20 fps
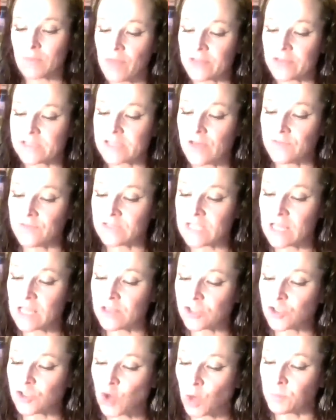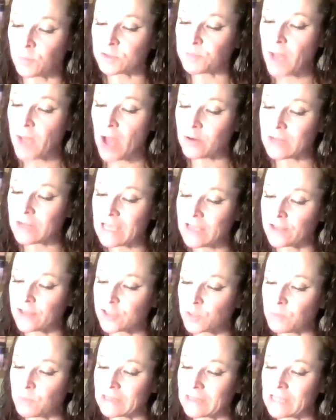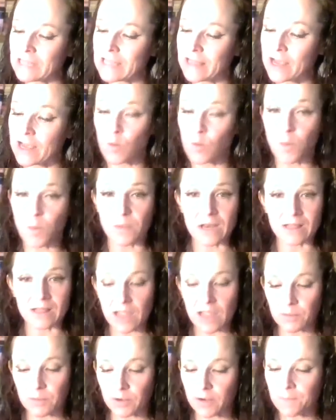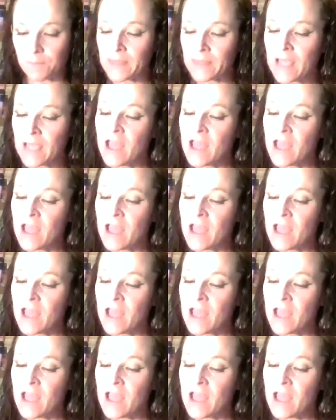On the 7th day, the storm was pounding intermittently like a woman in labor.